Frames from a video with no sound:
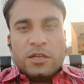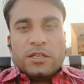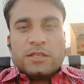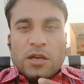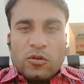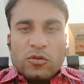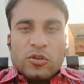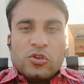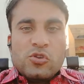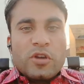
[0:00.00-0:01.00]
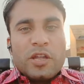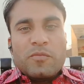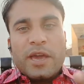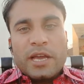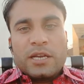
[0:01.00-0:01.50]
So you can
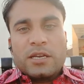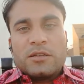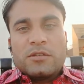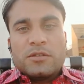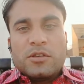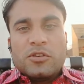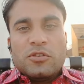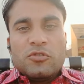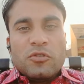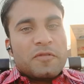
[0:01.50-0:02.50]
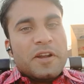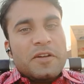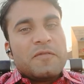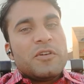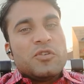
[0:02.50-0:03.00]
make your friend
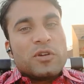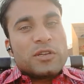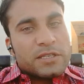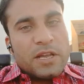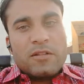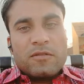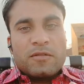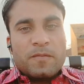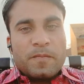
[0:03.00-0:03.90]
for yourself.